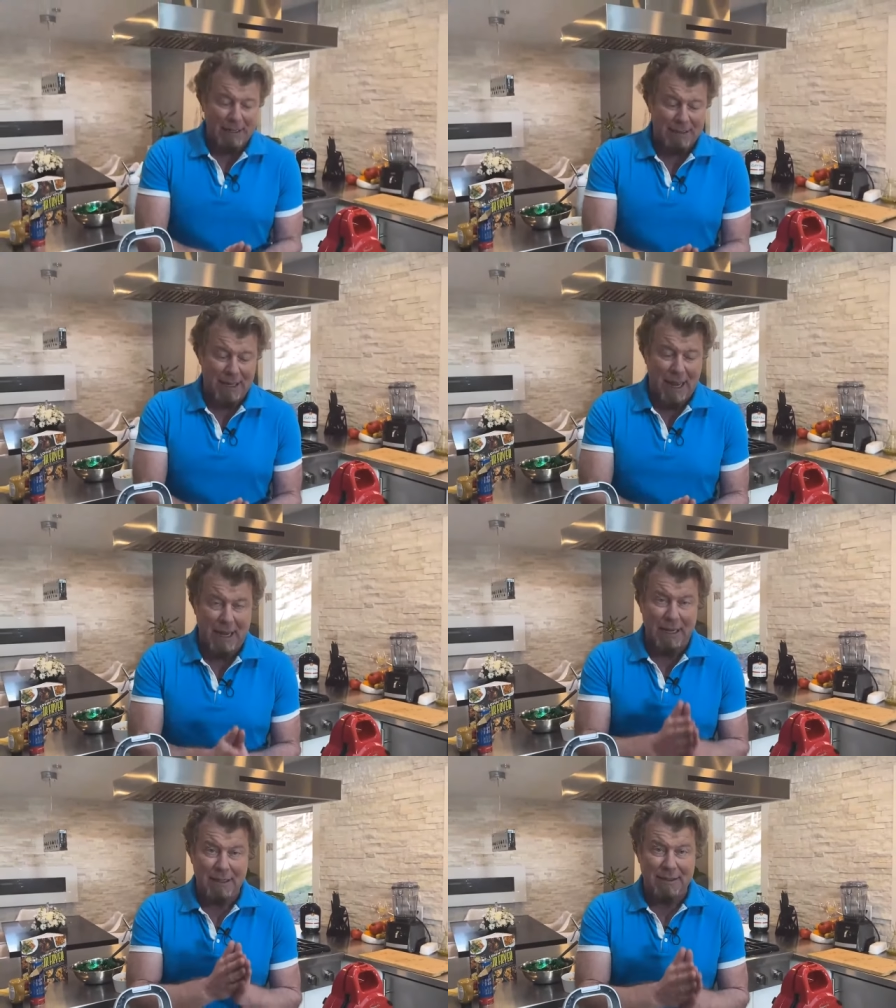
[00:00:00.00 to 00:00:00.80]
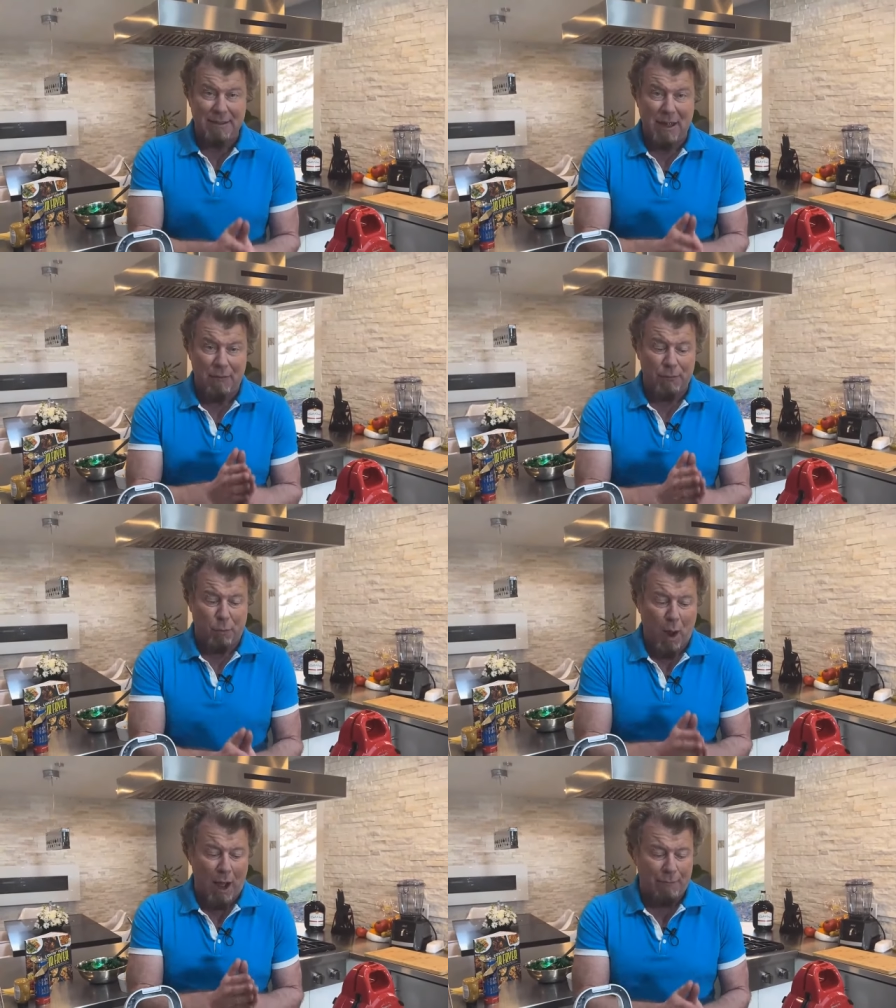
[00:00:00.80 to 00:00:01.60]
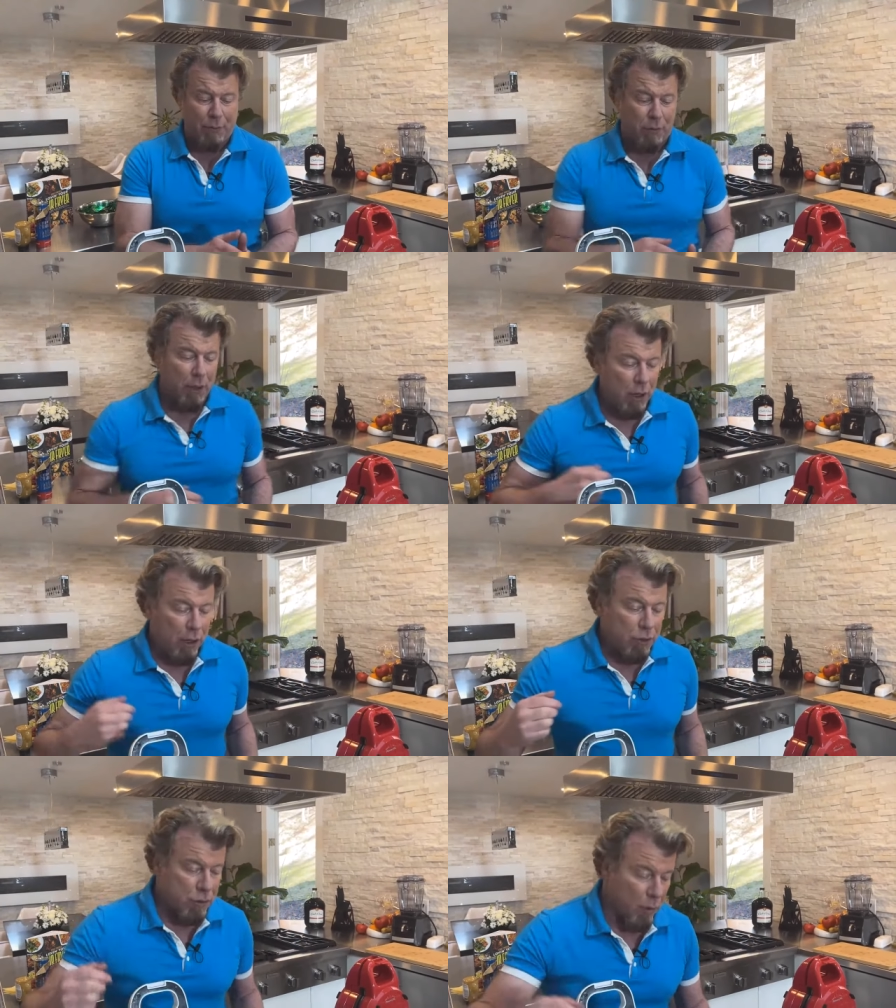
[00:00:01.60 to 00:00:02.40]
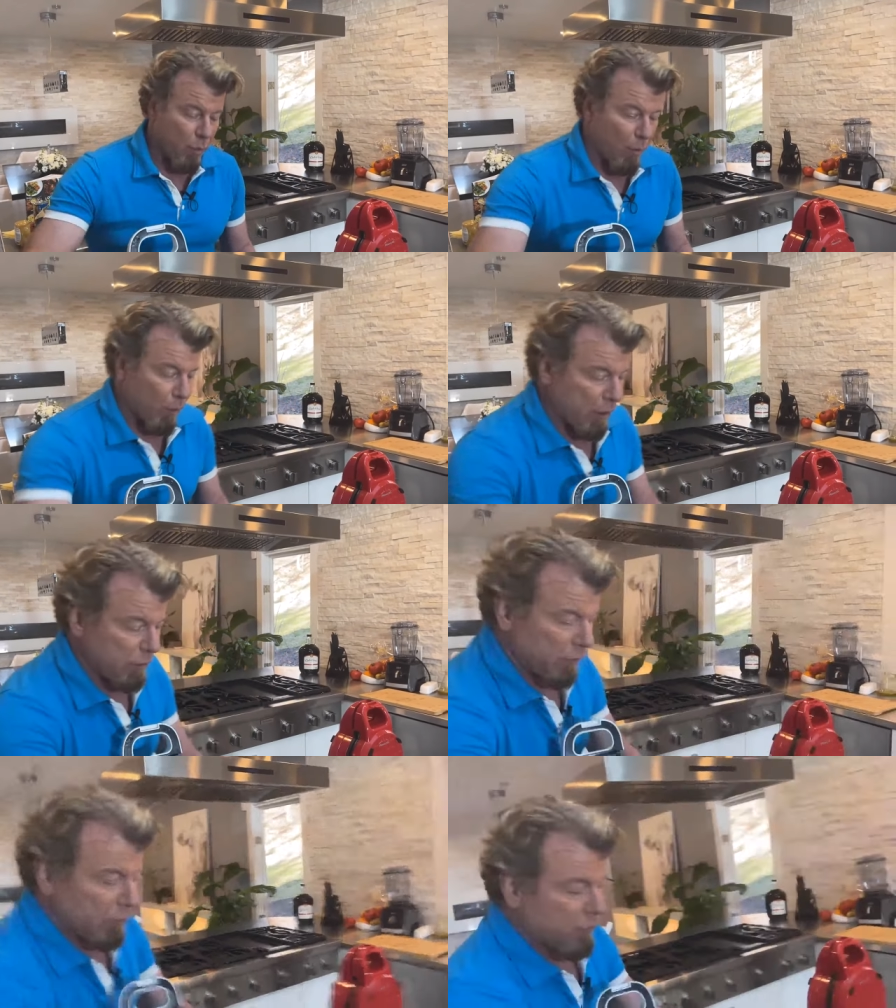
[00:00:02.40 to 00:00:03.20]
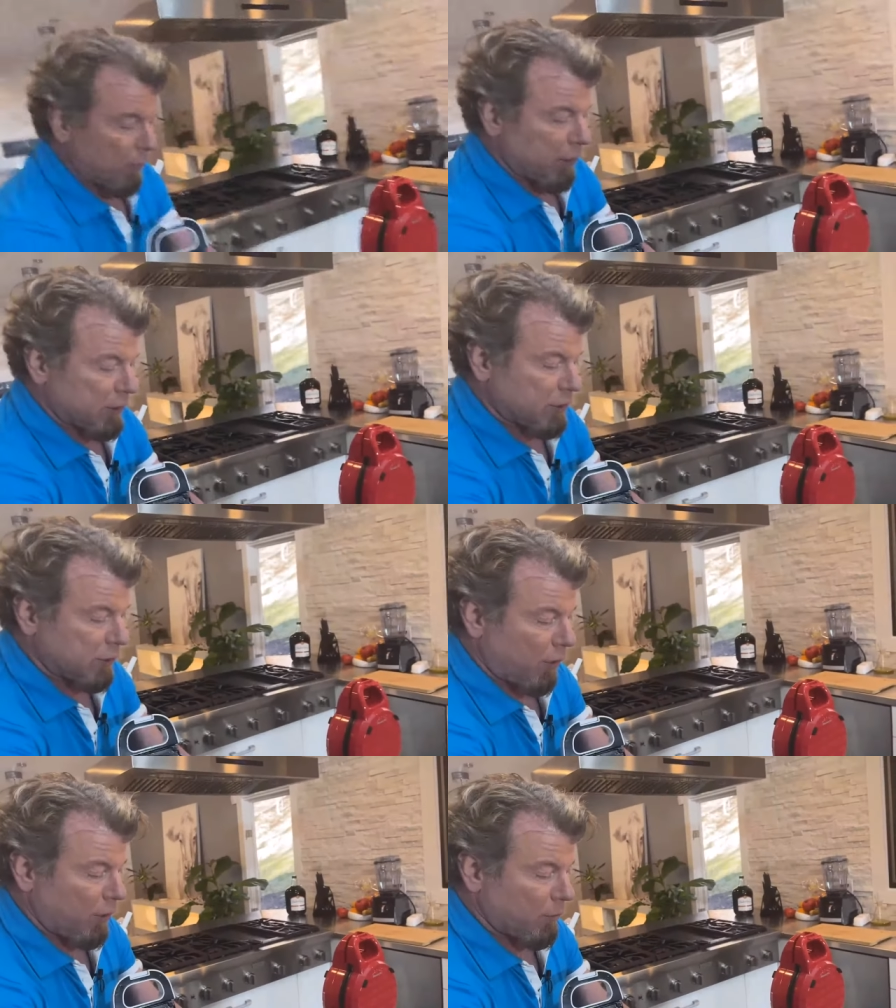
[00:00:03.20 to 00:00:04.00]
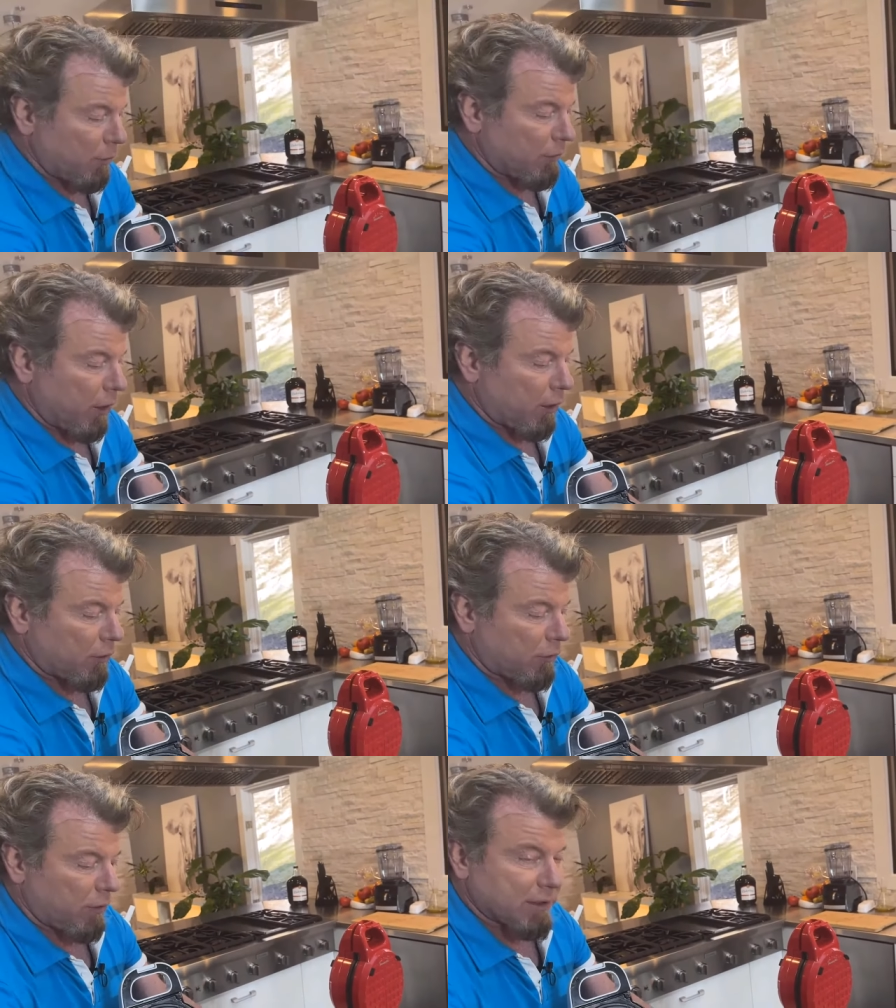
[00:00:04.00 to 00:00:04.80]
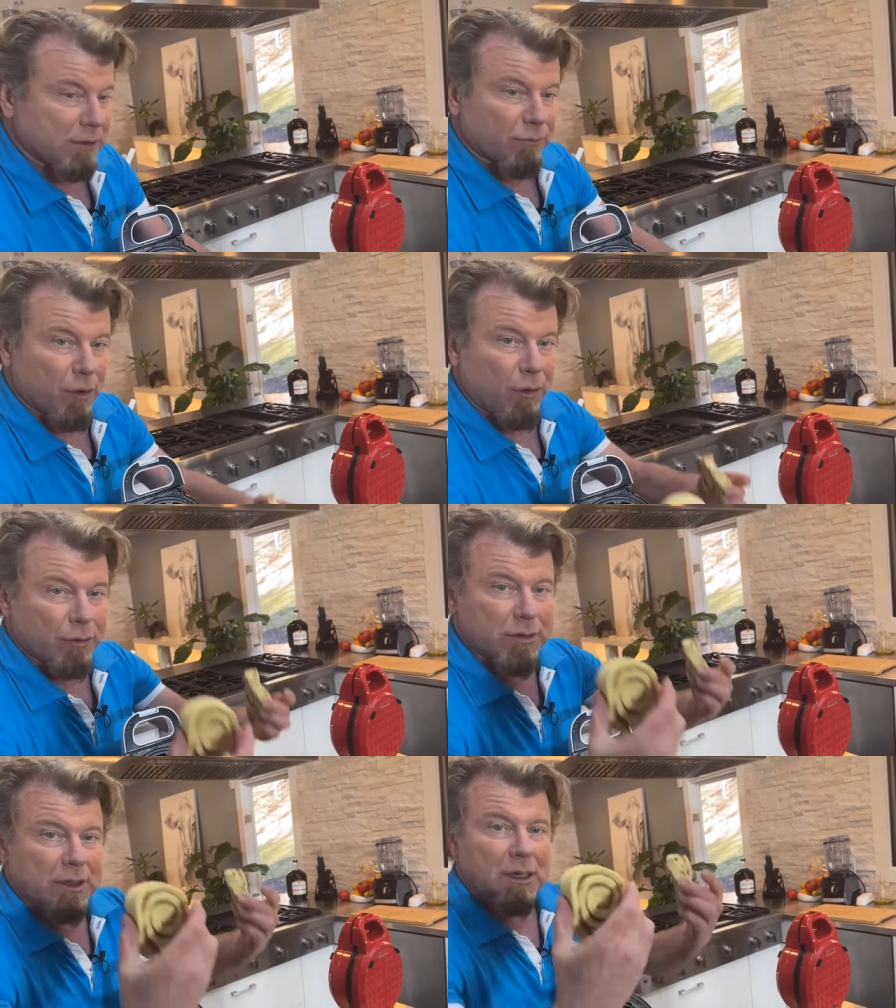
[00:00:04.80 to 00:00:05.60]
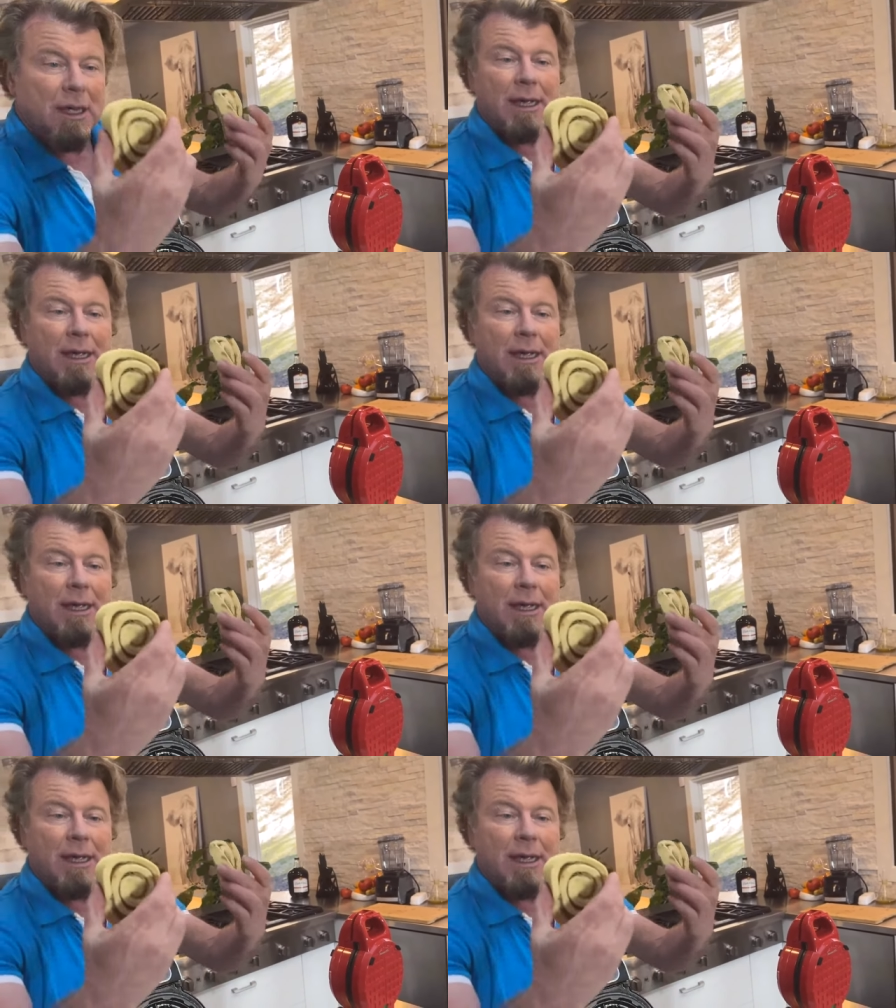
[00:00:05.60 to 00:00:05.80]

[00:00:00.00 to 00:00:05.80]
Patty's Day stuffed waffle. So what we're gonna do is we're gonna start with our crescent rolls.